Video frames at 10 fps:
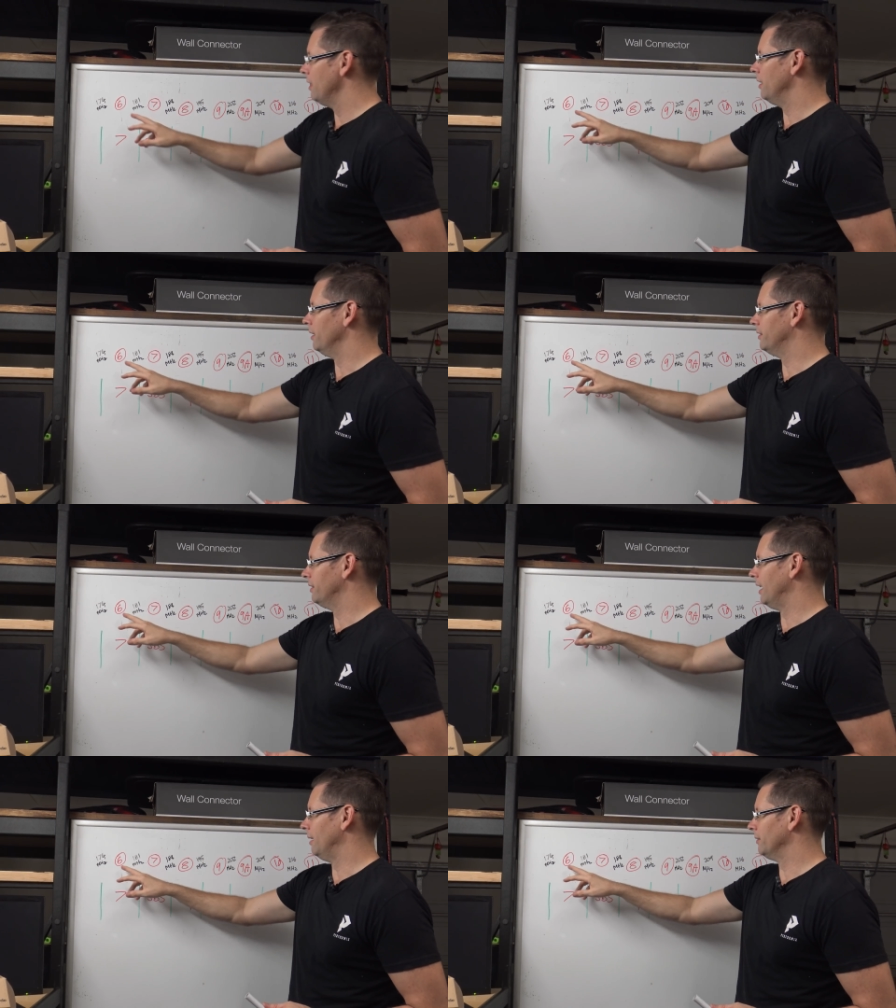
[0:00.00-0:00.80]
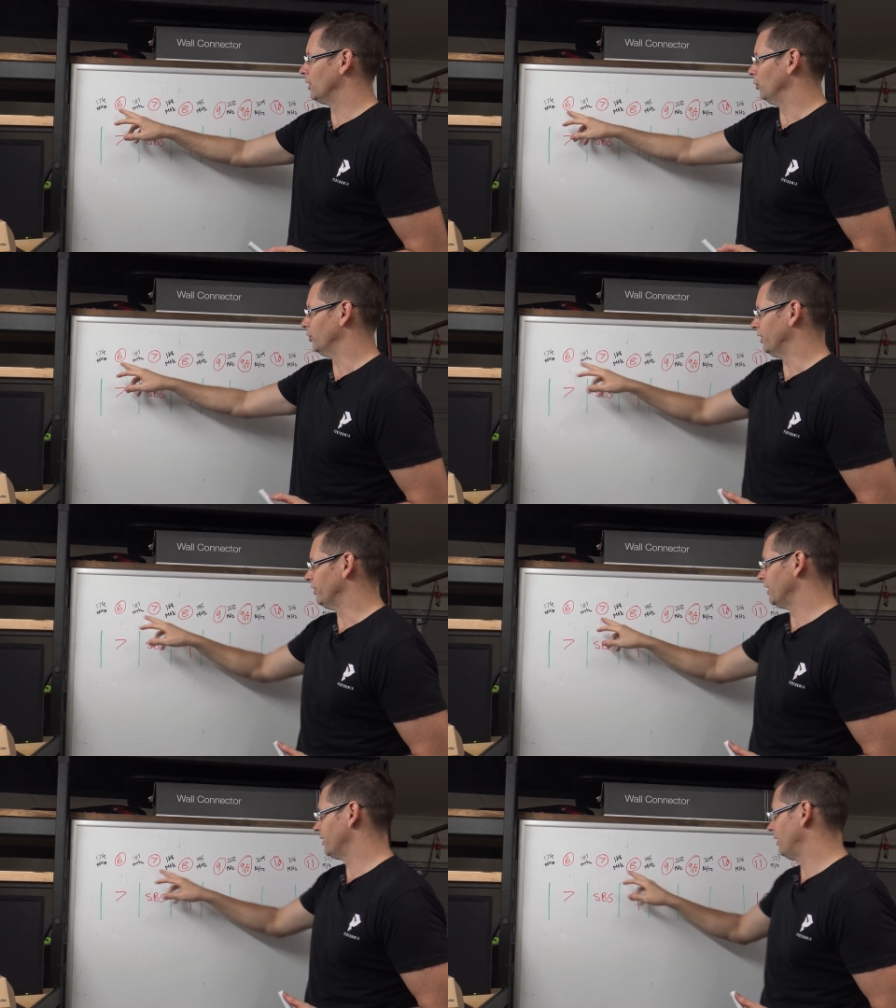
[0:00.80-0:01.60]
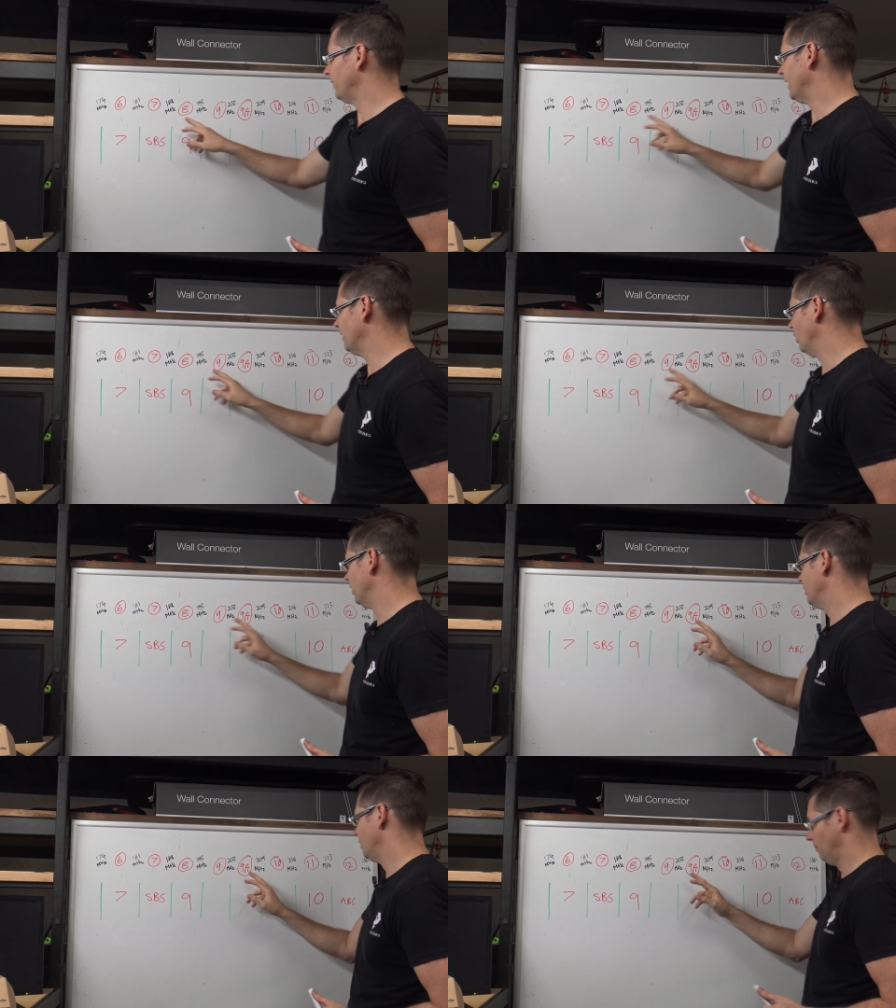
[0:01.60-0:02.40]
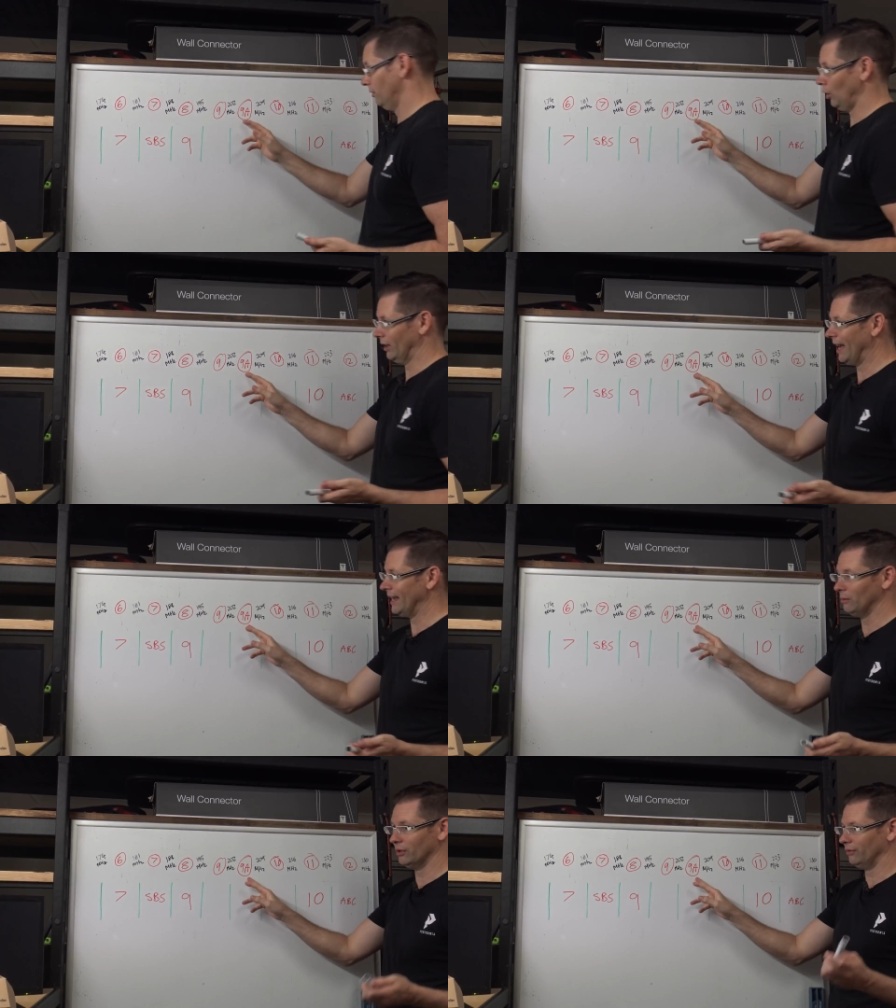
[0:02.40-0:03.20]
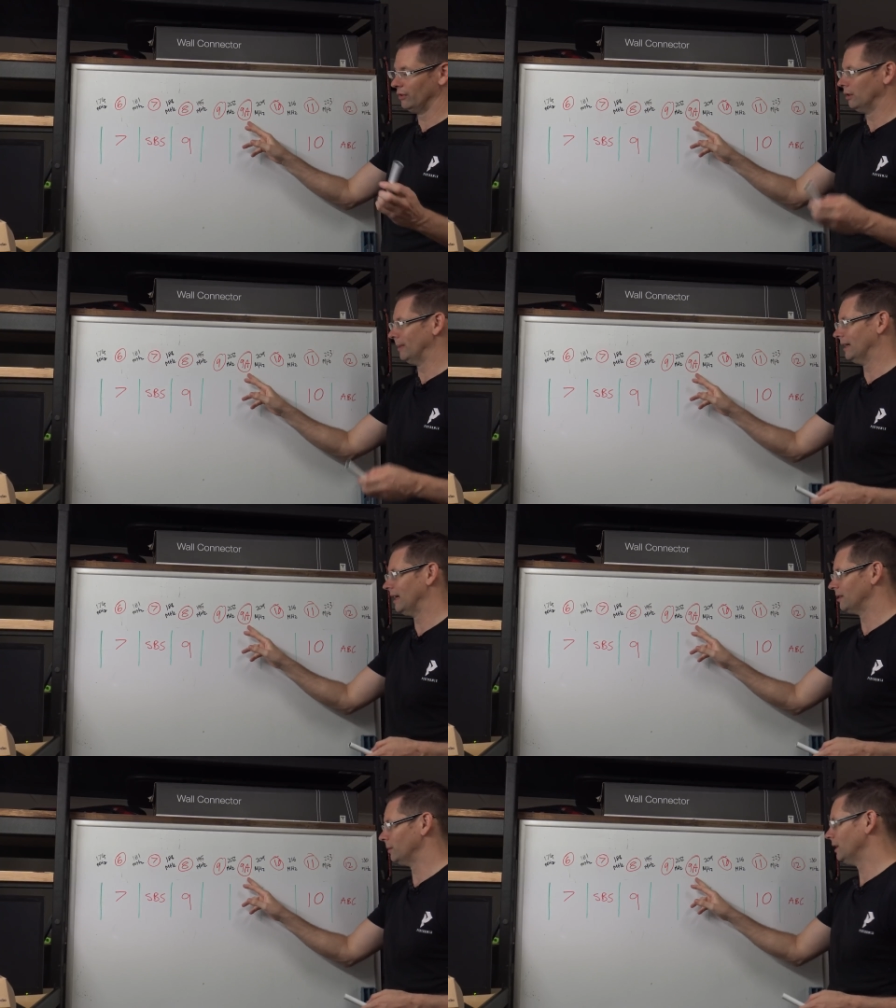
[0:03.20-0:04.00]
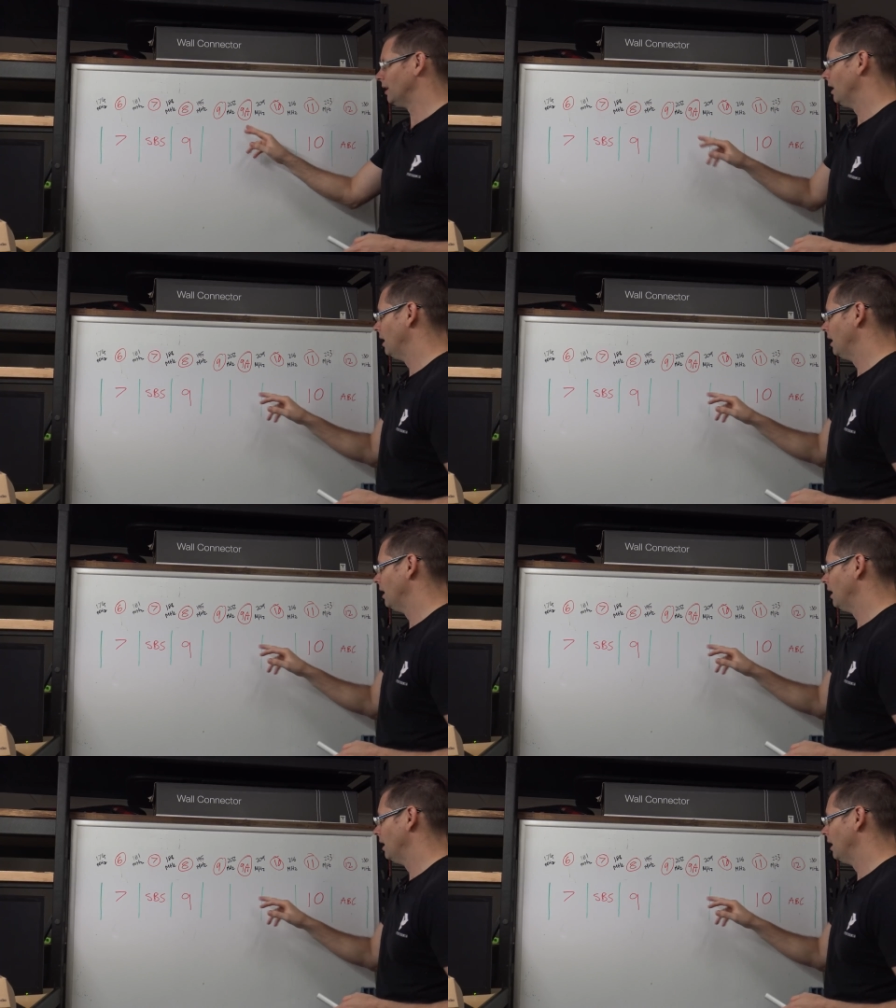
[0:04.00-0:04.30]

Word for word: that um, they're called channel six, seven, eight, nine, nine A, which I forgot about last week,